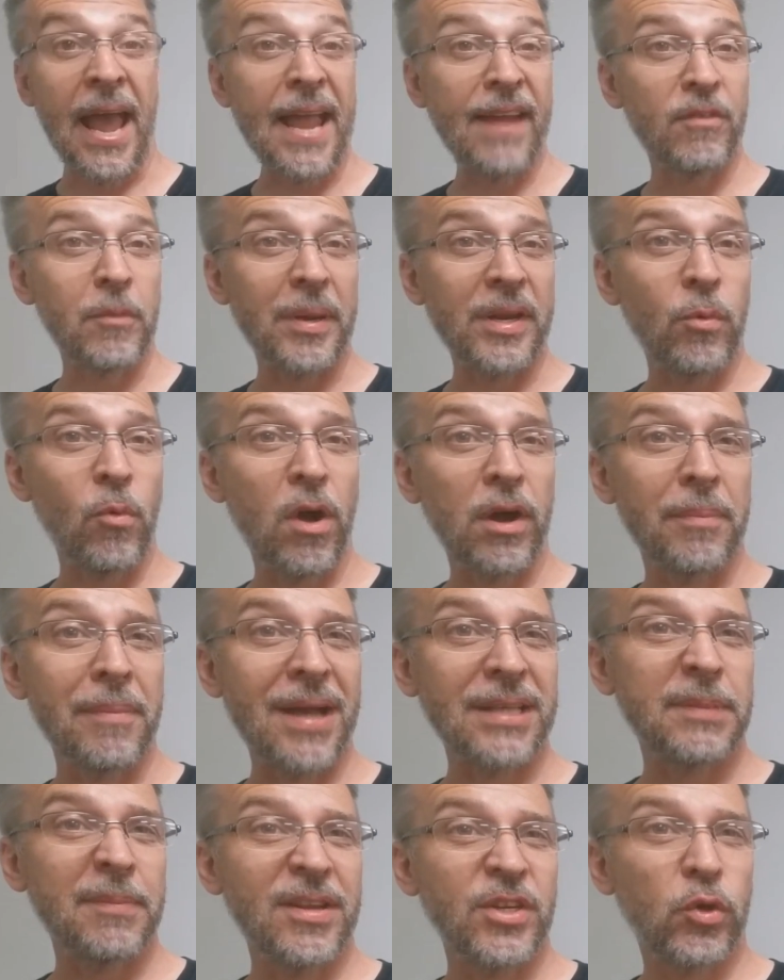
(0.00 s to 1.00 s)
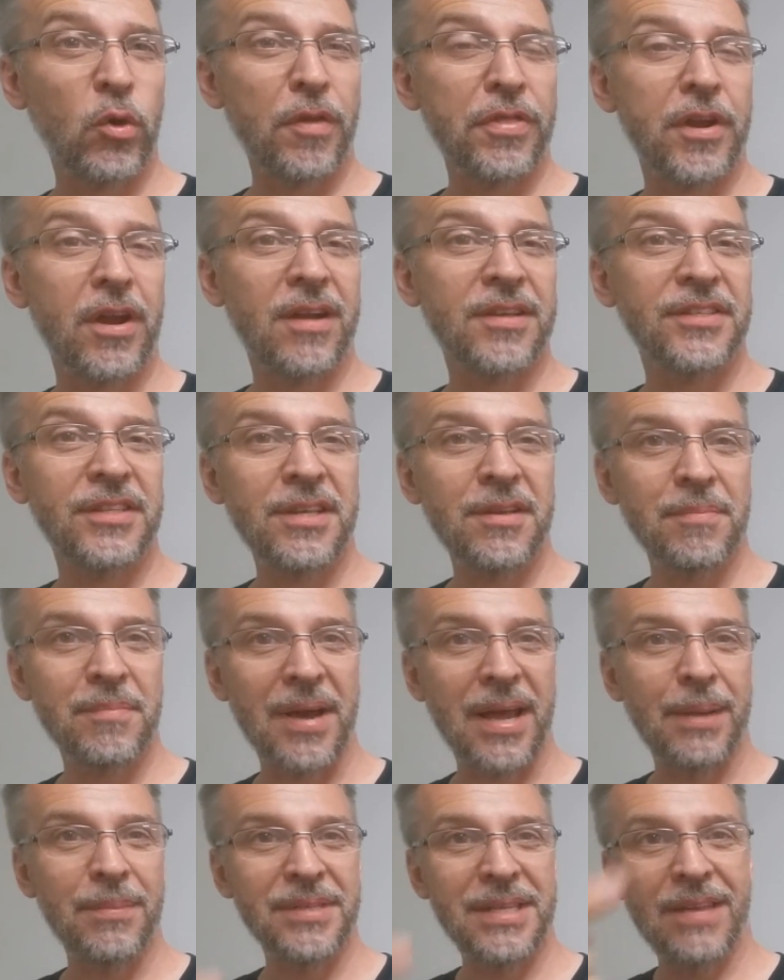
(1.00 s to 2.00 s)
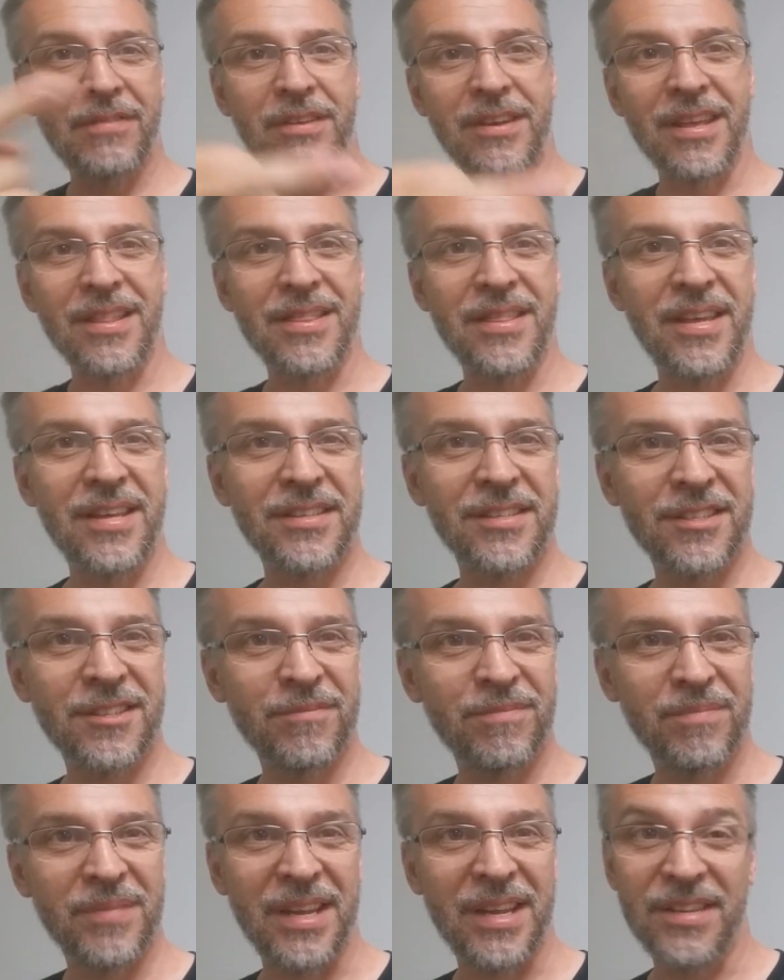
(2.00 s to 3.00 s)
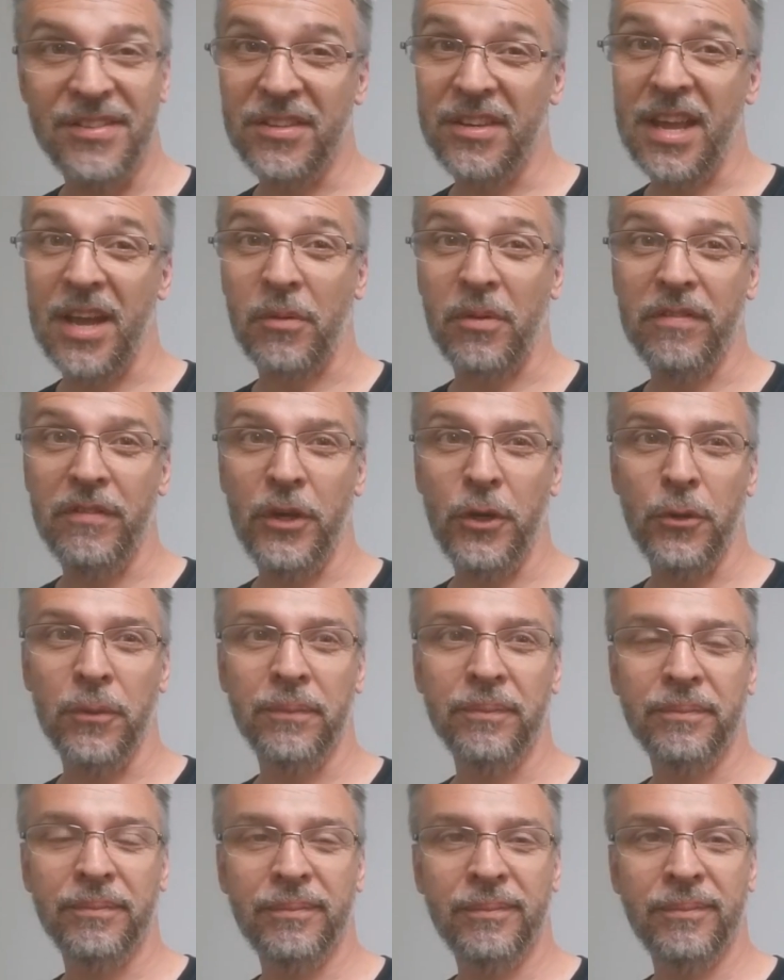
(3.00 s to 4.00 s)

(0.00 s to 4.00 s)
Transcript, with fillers: Hey everybody, welcome back to Magic Orthodoxy. My name is David and this is a deck review.